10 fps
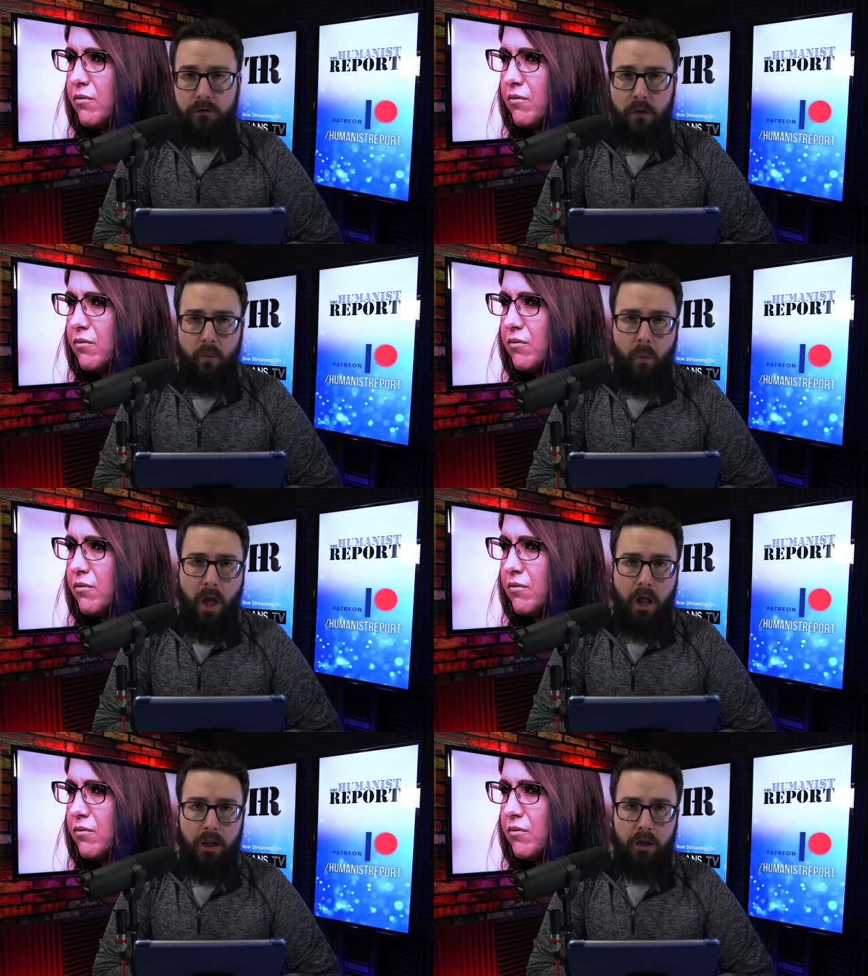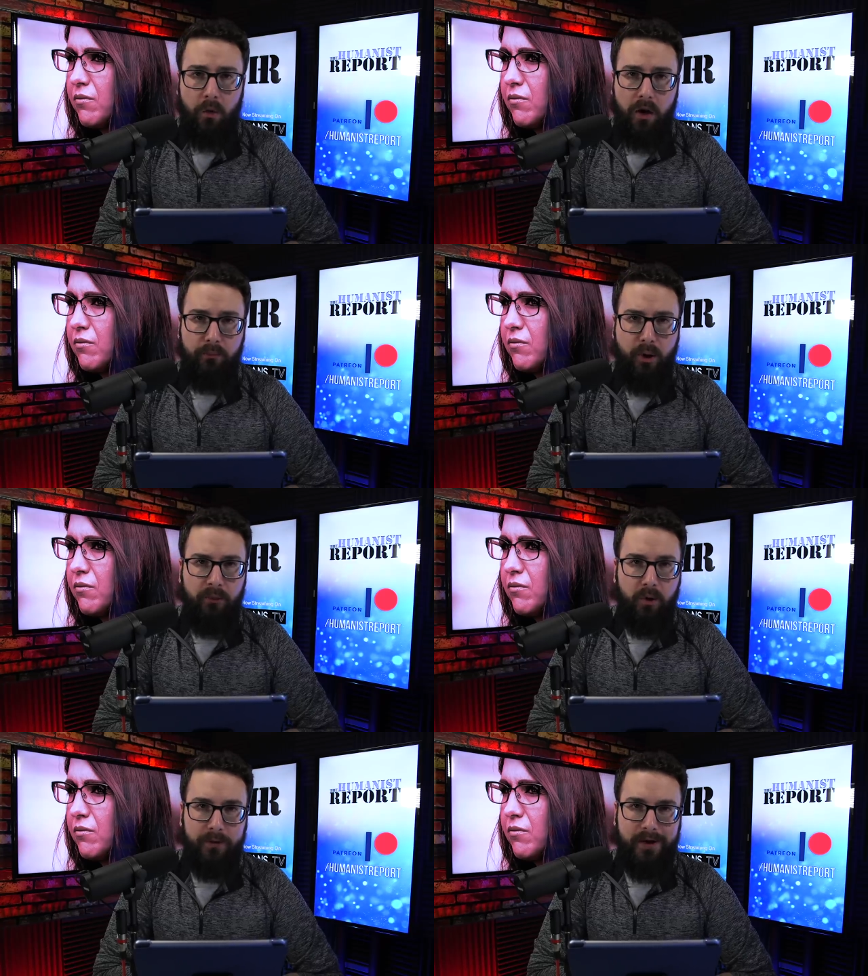Speaker 1: So while Lauren
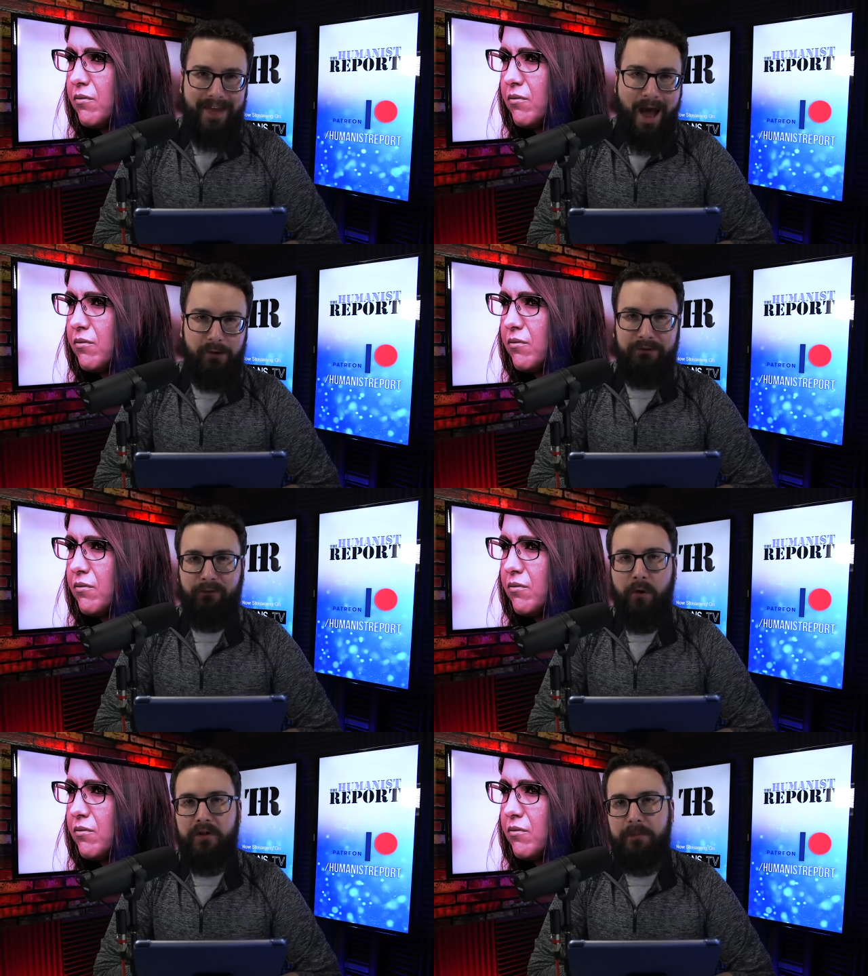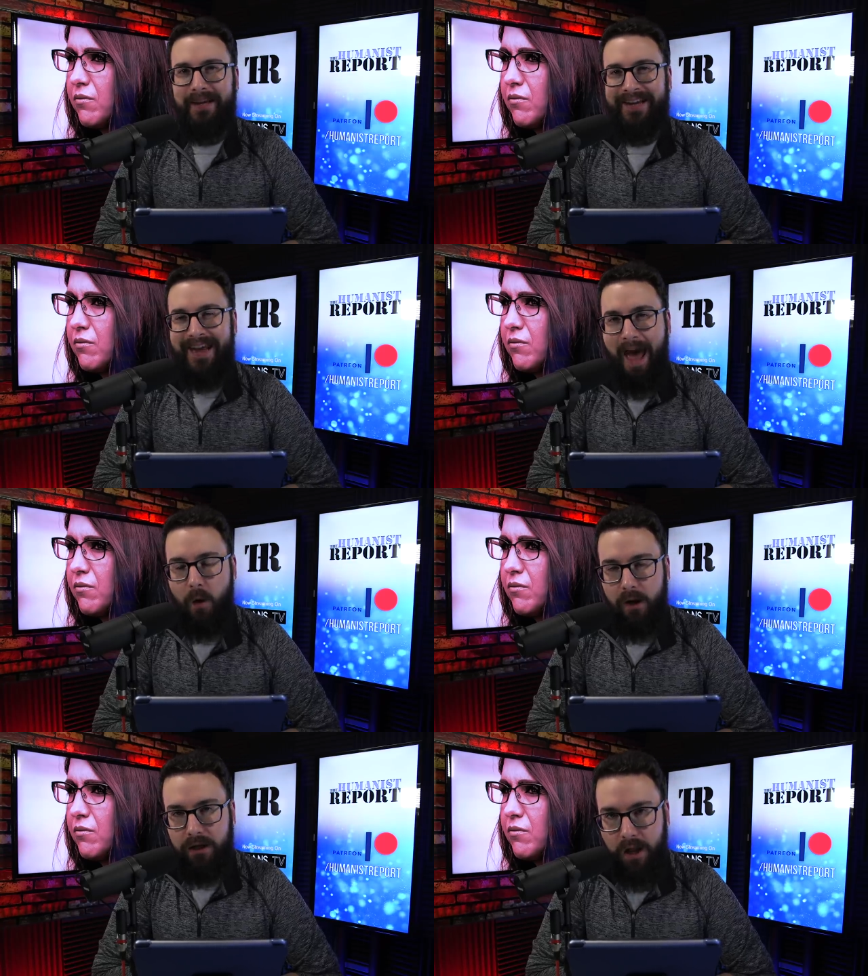Boebert was on the House floor speaking
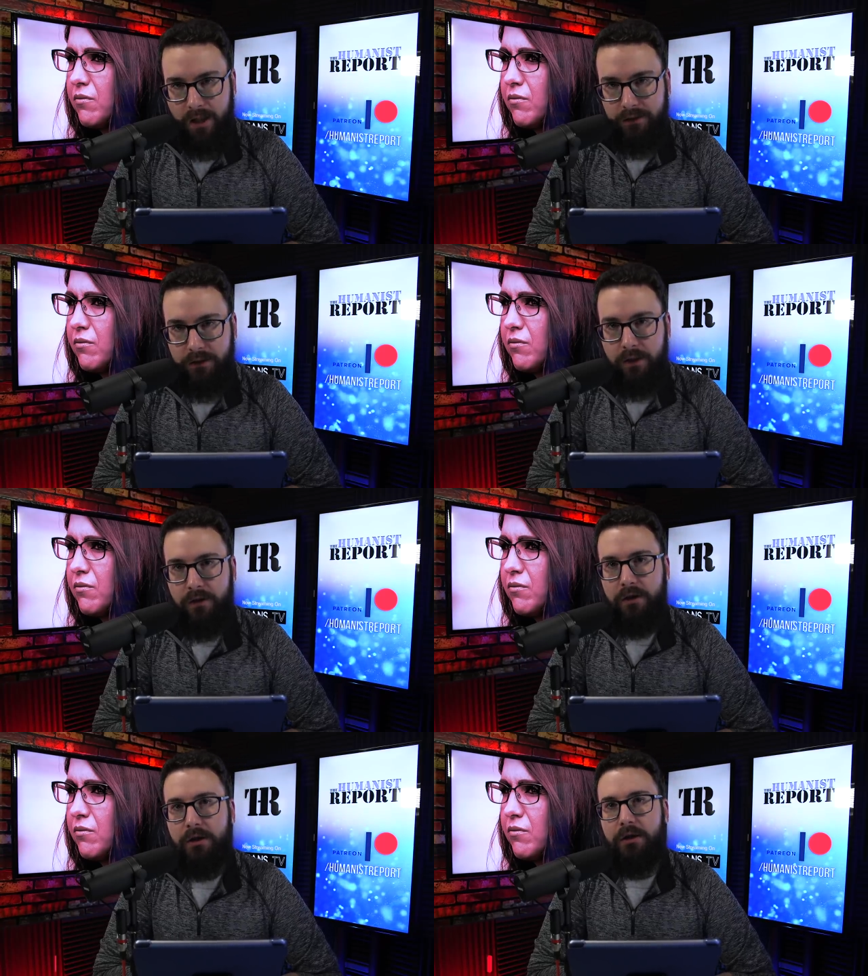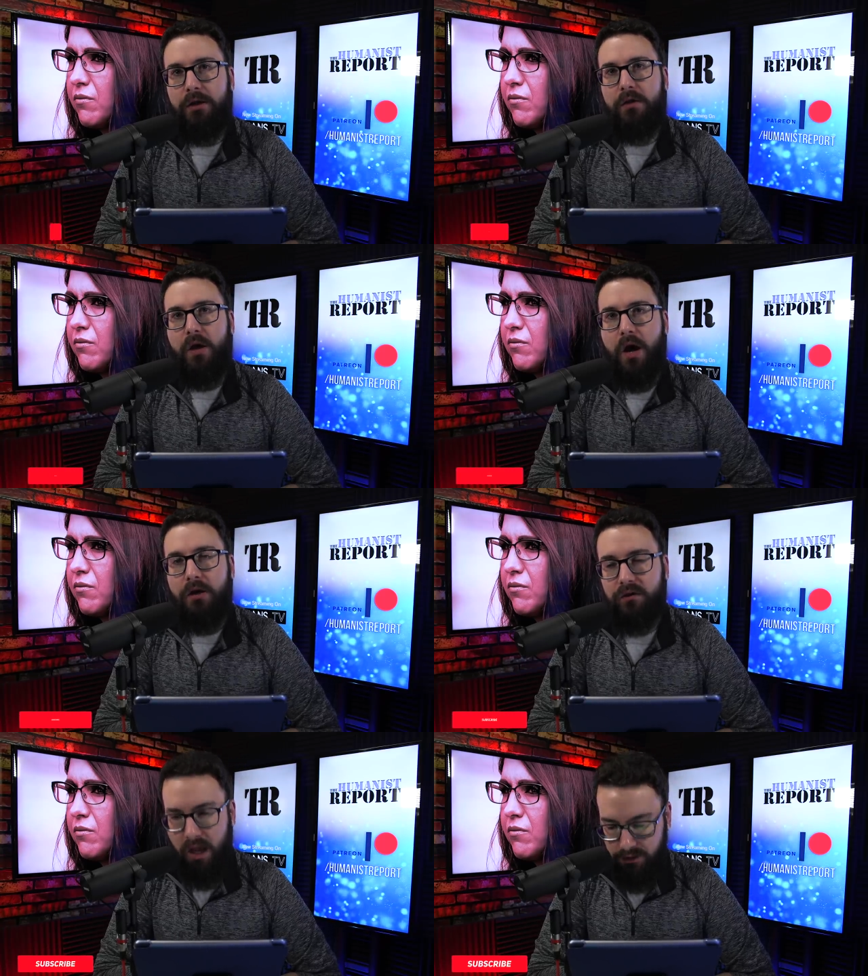out against the uh,
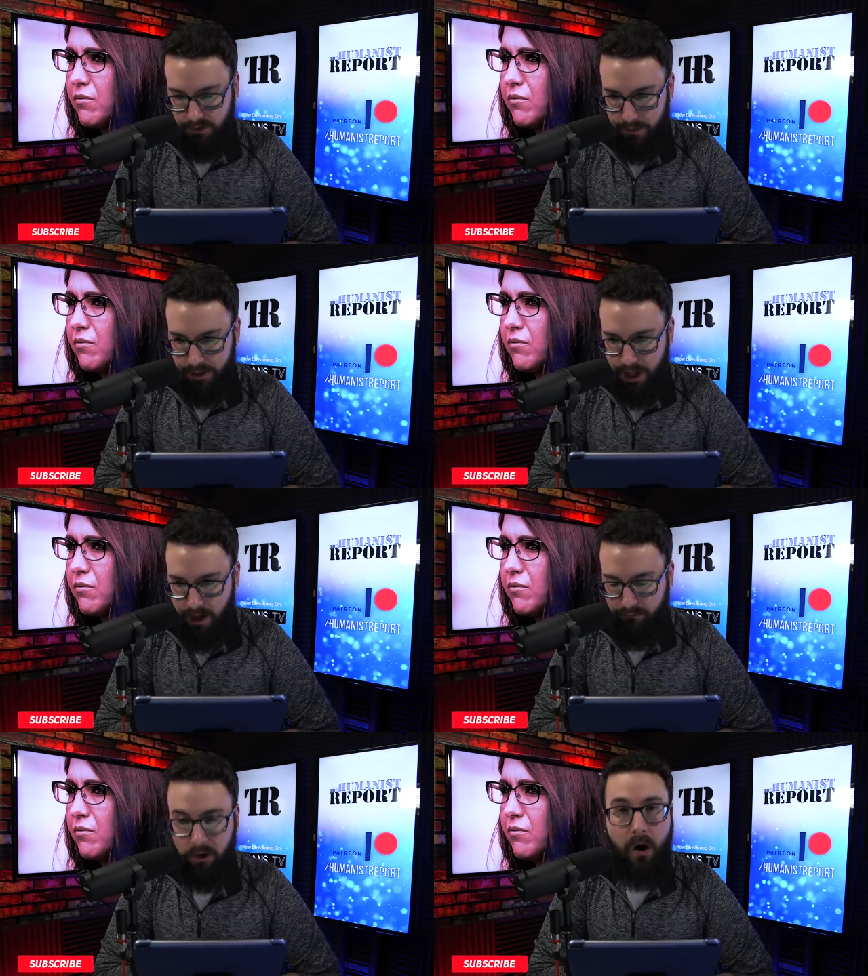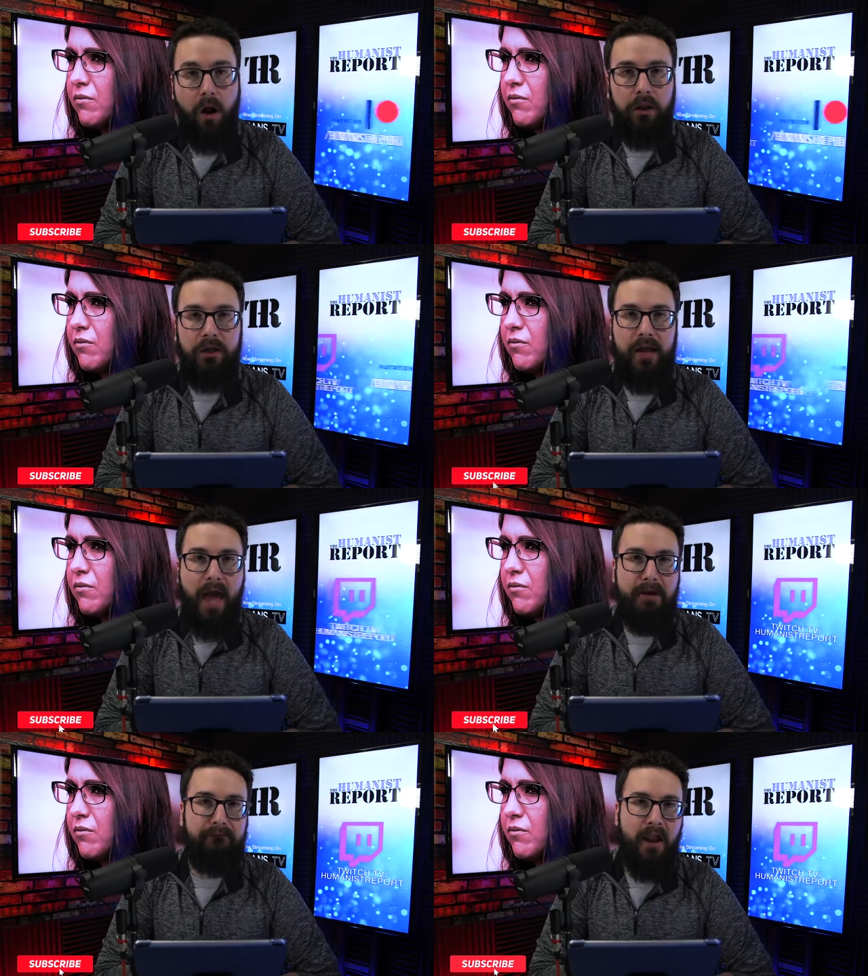censoring of her colleague
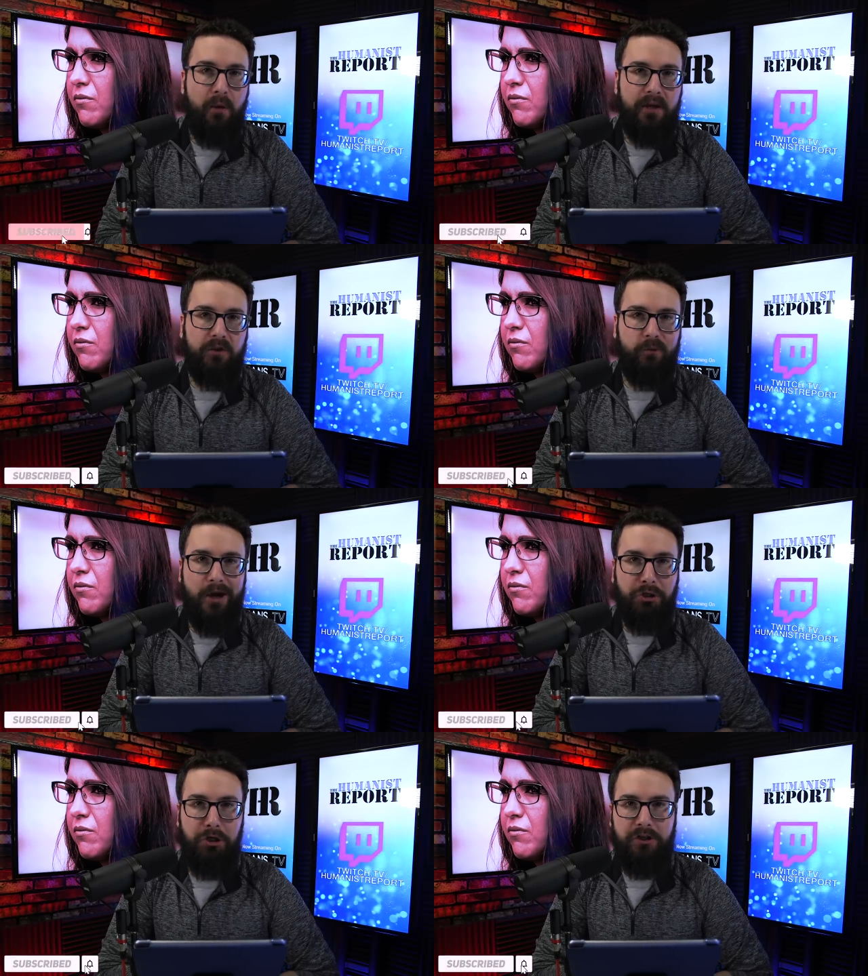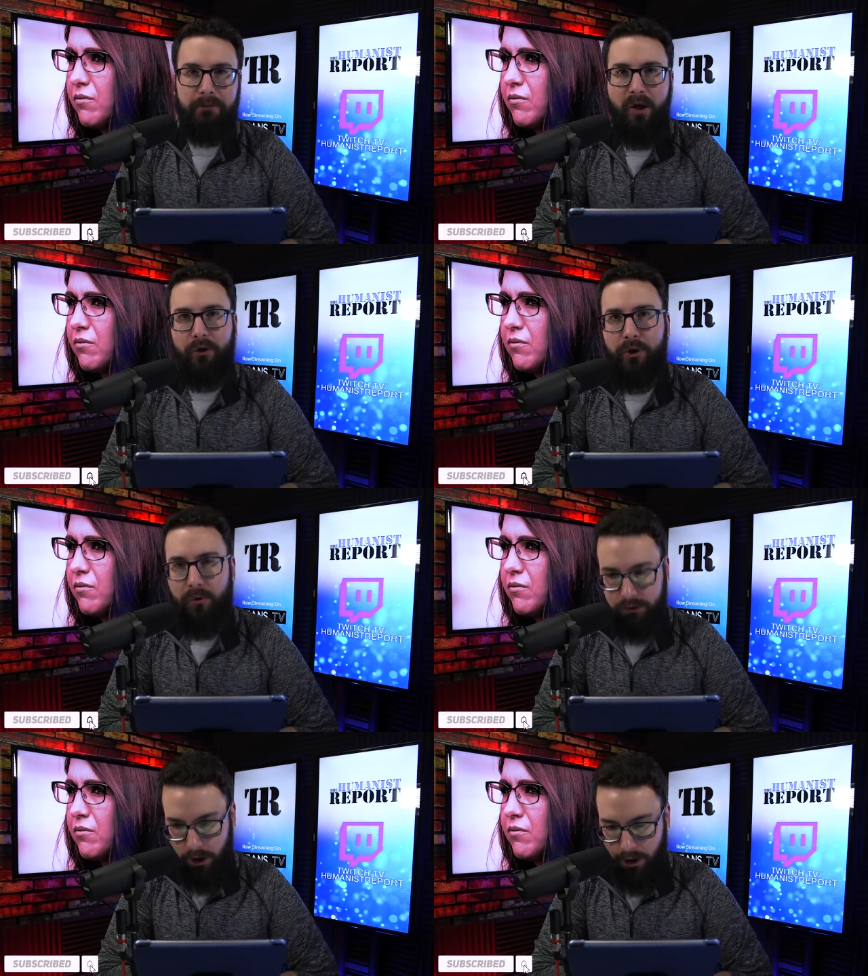and fellow insurrectionist Paul
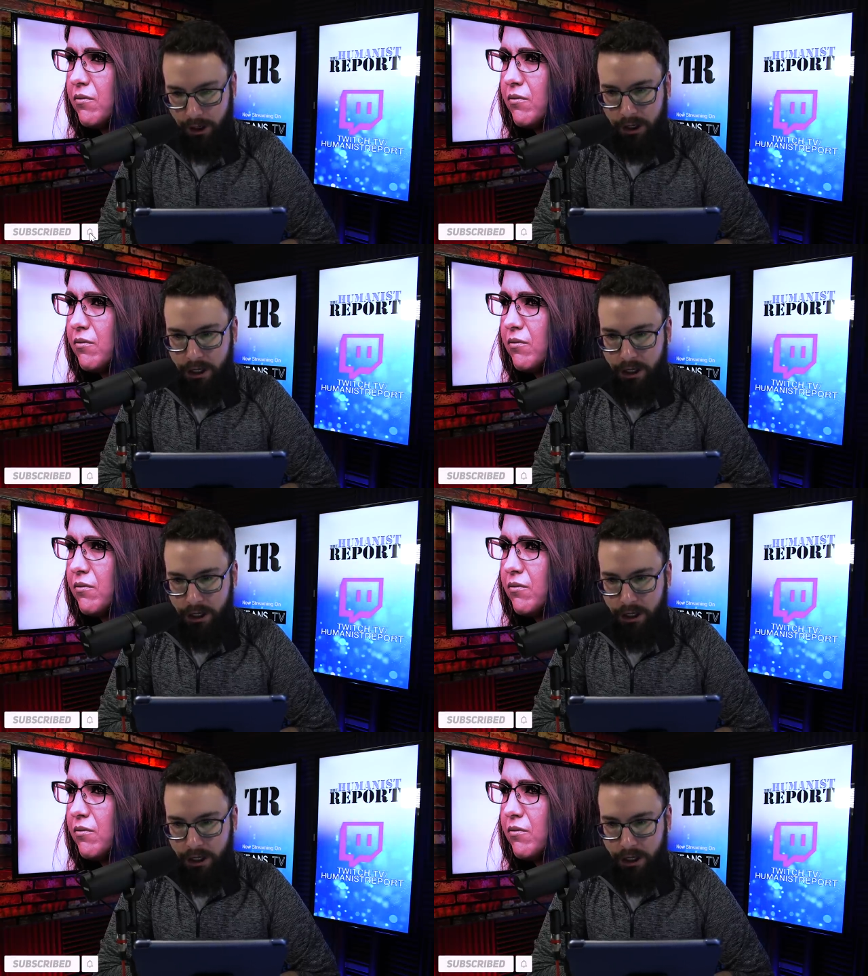Gosar,